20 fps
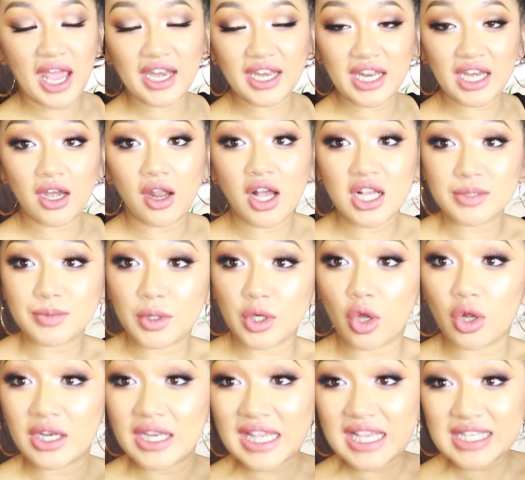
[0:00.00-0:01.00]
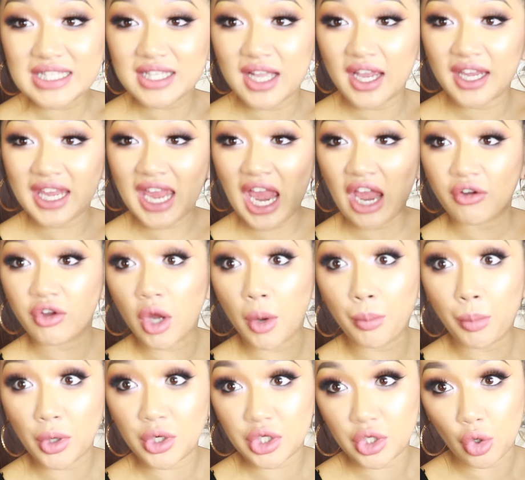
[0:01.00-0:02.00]
And then last but not least, I carry a
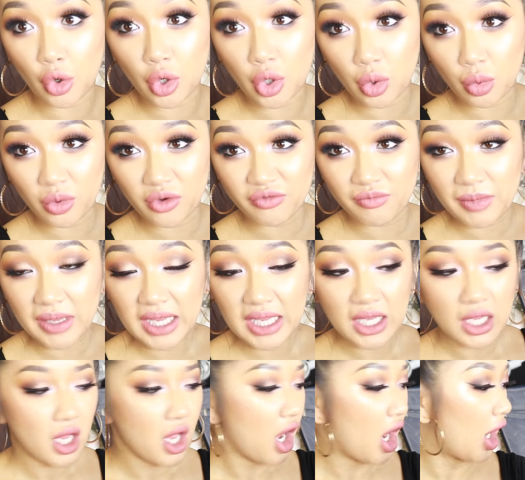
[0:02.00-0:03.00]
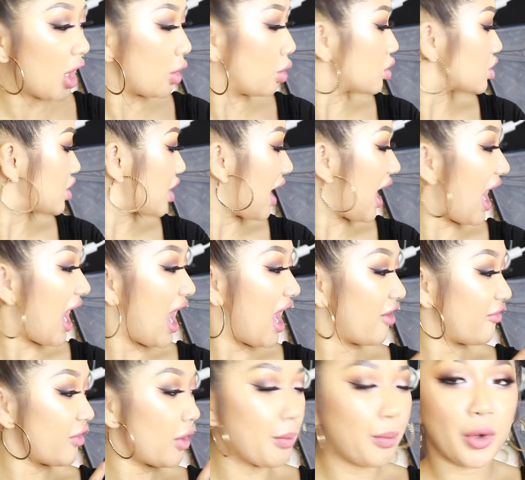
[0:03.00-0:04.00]
body oil with me. I also
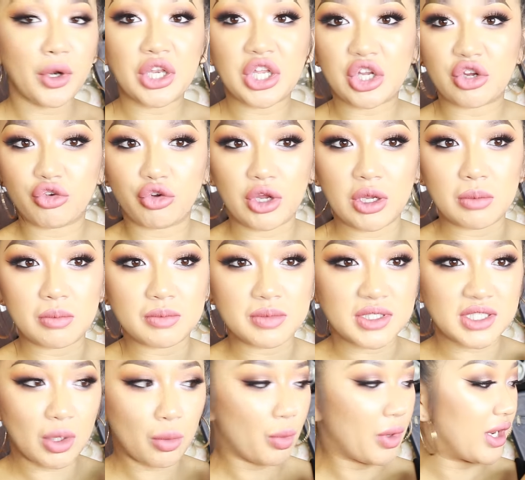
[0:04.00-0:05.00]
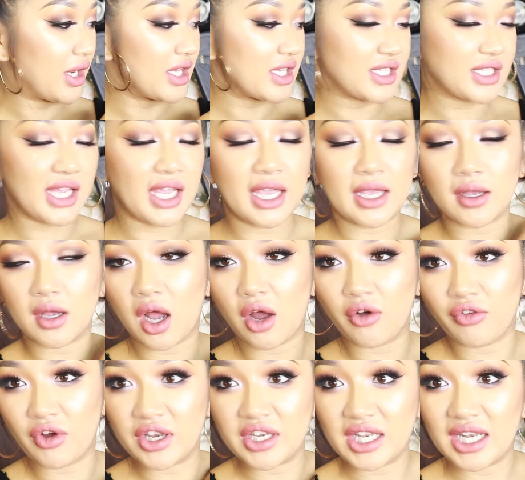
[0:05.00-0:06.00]
have a body cream somewhere in this kit. I'll
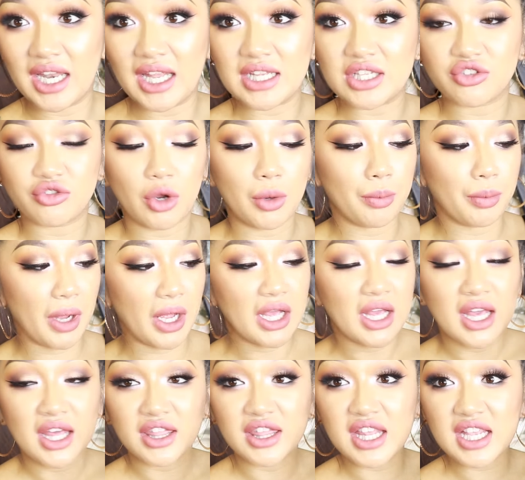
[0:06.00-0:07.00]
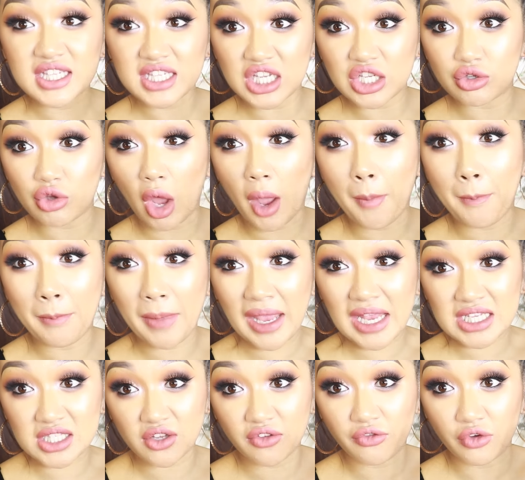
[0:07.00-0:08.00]
find it later on. But this is
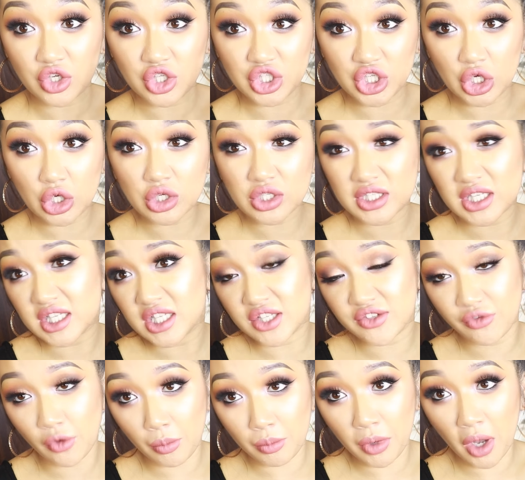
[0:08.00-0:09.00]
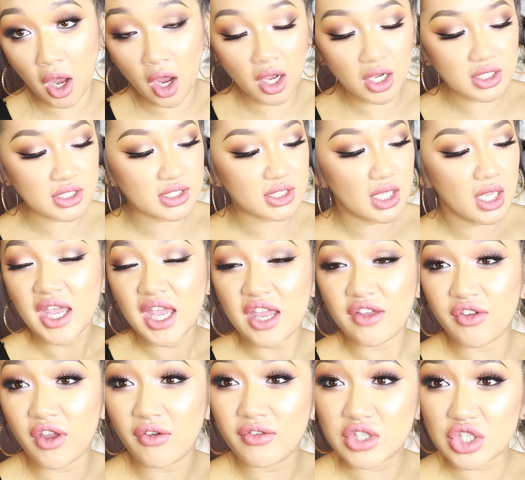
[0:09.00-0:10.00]
amazing for shoots. This is from NARS.
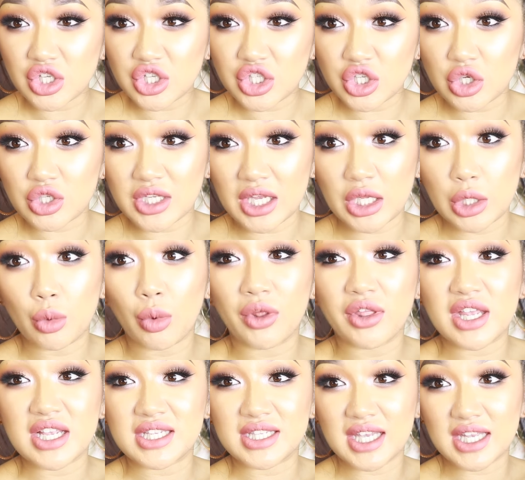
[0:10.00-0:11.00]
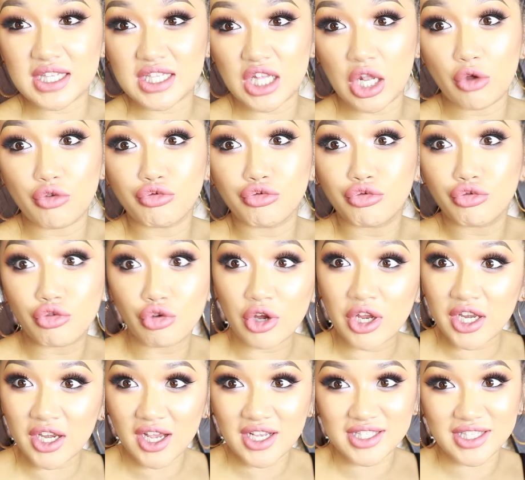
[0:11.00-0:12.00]
If you ever do shoots and you want their skin to look
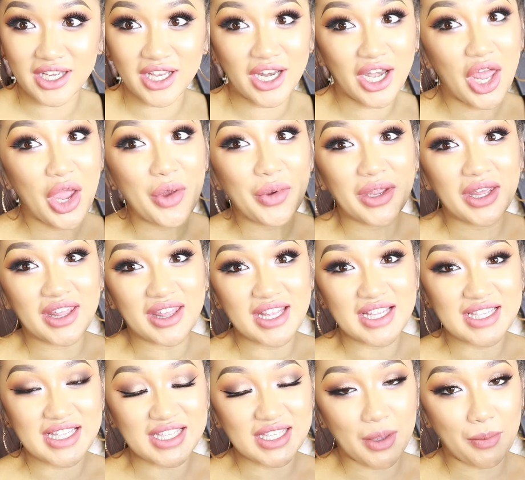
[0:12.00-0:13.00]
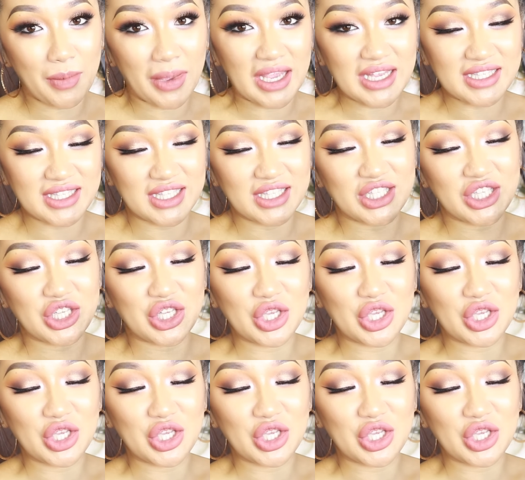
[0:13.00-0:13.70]
really nice and glowy, this is amazing to